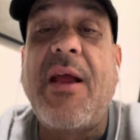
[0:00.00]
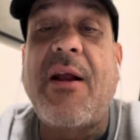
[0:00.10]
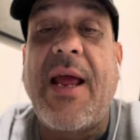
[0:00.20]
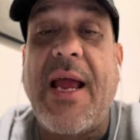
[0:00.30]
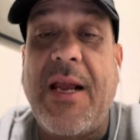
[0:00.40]

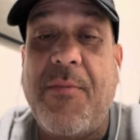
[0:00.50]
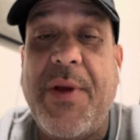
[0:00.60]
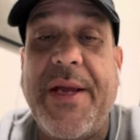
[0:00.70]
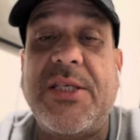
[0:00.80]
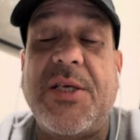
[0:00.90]
claim
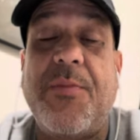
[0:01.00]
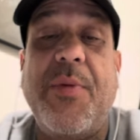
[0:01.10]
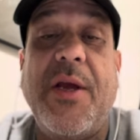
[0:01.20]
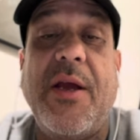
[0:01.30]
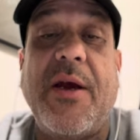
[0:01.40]
me to
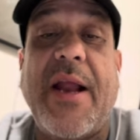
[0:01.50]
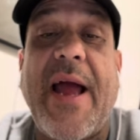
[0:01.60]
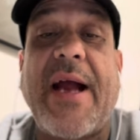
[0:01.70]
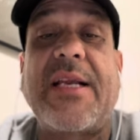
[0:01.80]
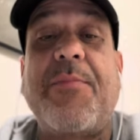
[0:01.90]
be an
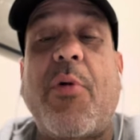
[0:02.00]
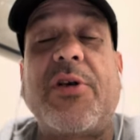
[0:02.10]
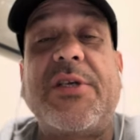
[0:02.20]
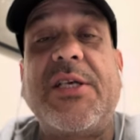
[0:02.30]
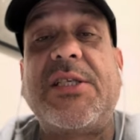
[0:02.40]
active
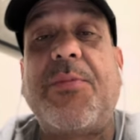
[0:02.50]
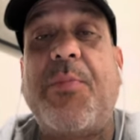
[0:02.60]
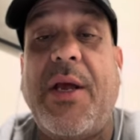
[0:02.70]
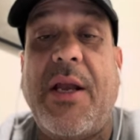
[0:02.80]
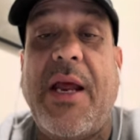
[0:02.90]

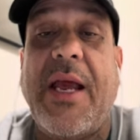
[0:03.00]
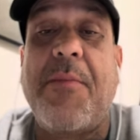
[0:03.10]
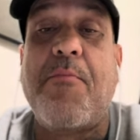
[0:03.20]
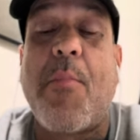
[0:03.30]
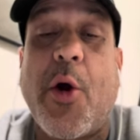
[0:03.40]
participant
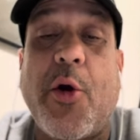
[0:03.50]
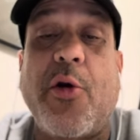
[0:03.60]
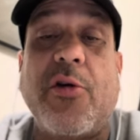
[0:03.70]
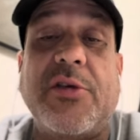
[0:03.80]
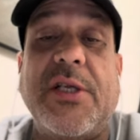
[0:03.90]
in
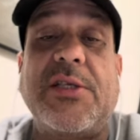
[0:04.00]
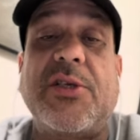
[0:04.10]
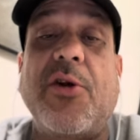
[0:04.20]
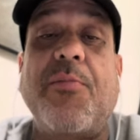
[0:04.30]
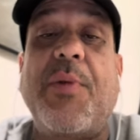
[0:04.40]
murders that
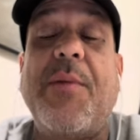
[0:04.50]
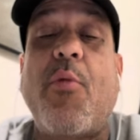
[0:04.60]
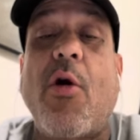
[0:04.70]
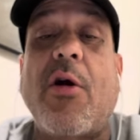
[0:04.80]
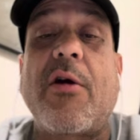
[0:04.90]
certain
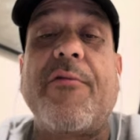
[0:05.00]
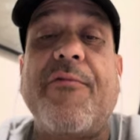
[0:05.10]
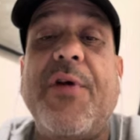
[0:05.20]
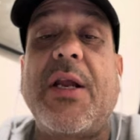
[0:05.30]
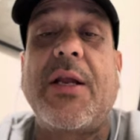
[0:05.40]
people are
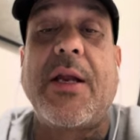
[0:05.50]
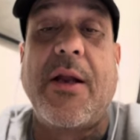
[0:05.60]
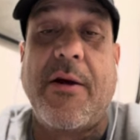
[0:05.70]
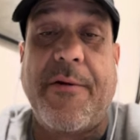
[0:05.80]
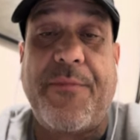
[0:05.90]
convicted
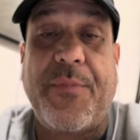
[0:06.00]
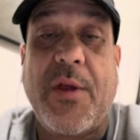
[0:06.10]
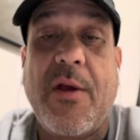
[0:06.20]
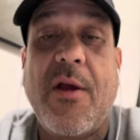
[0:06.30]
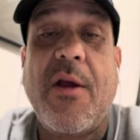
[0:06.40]
of.
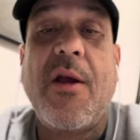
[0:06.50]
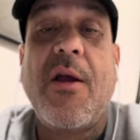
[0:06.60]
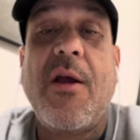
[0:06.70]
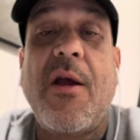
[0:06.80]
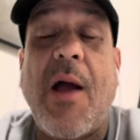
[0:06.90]

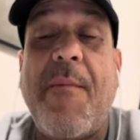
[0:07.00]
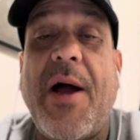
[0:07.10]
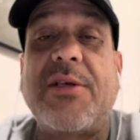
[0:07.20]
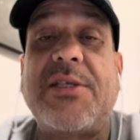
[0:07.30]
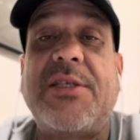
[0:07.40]
I'm
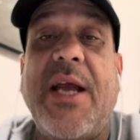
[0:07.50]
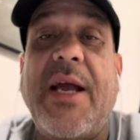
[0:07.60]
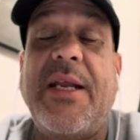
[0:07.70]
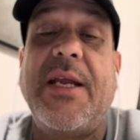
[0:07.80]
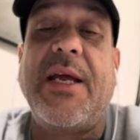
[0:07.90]

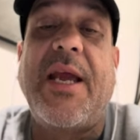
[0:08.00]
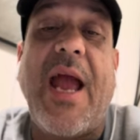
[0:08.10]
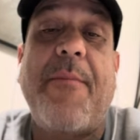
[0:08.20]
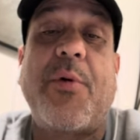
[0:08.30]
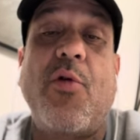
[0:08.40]
outstanding in
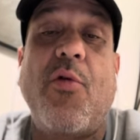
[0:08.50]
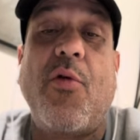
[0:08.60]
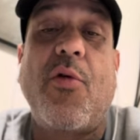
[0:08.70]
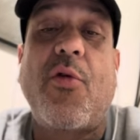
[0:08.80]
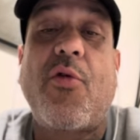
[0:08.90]
capital
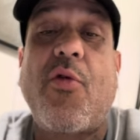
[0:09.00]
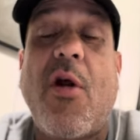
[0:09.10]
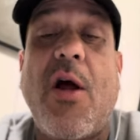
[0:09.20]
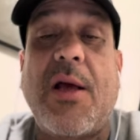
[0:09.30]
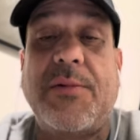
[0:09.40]

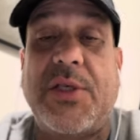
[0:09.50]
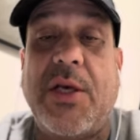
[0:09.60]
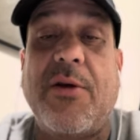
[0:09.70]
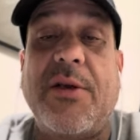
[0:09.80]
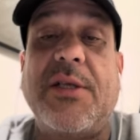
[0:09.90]
crimes
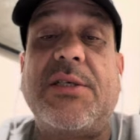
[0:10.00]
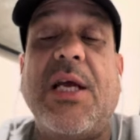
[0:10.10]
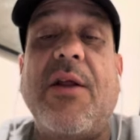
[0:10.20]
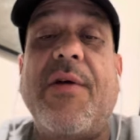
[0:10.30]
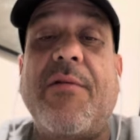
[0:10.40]
here in the
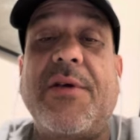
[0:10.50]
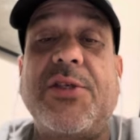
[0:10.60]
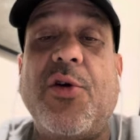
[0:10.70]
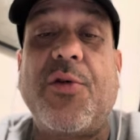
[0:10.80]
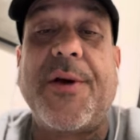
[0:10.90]
state of
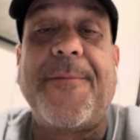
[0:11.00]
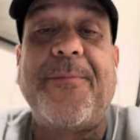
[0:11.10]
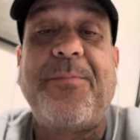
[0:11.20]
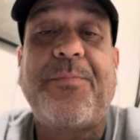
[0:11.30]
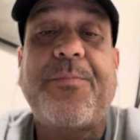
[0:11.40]
Arizona
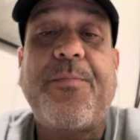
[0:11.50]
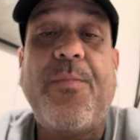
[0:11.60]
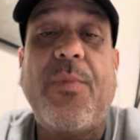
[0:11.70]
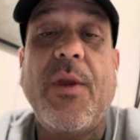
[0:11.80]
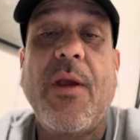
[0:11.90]

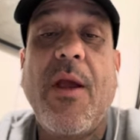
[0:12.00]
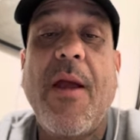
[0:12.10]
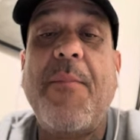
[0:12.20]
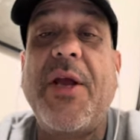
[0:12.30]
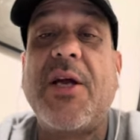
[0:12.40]

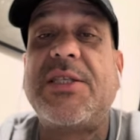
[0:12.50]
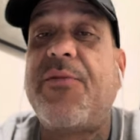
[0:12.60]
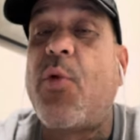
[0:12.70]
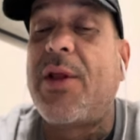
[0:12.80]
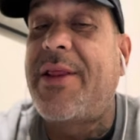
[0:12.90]
because of
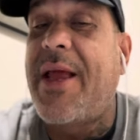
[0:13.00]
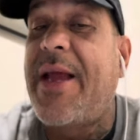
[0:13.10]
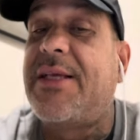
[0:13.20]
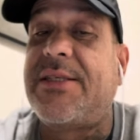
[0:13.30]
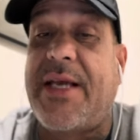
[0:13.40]
what
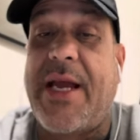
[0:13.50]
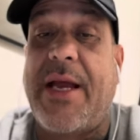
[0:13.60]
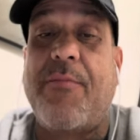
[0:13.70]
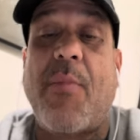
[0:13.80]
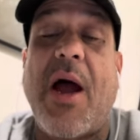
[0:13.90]
they
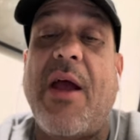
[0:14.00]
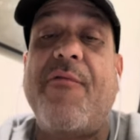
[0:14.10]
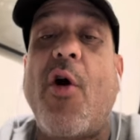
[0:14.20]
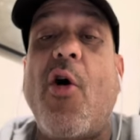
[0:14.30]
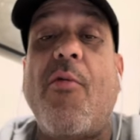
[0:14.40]
said my
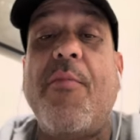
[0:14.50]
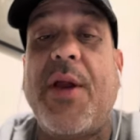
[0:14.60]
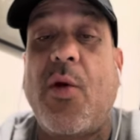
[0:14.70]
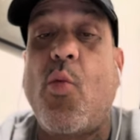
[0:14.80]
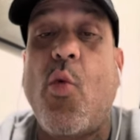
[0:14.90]

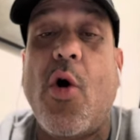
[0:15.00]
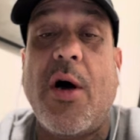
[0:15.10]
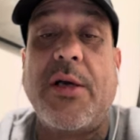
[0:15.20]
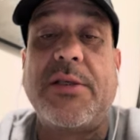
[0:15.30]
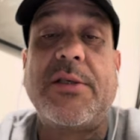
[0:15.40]
involvement
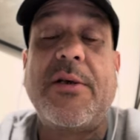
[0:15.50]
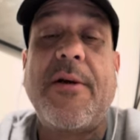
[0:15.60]
was.